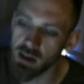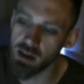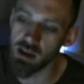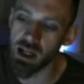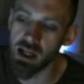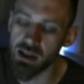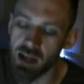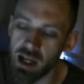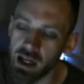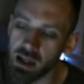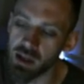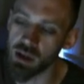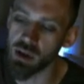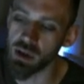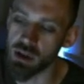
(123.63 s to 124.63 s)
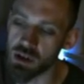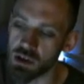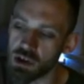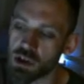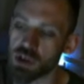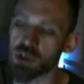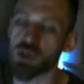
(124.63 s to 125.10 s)
that diagonal is
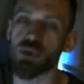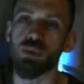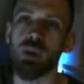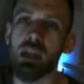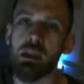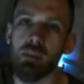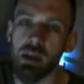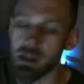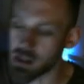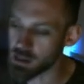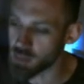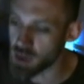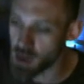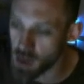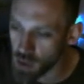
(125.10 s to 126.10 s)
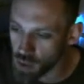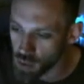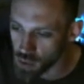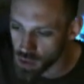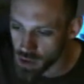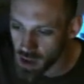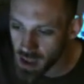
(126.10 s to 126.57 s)
screaming to be
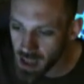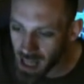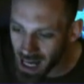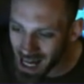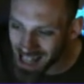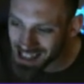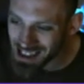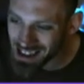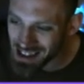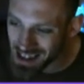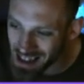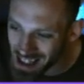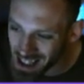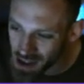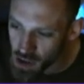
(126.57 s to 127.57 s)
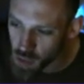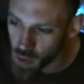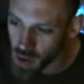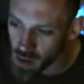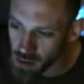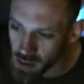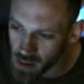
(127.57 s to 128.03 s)
used, as is this
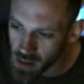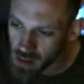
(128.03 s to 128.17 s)
one.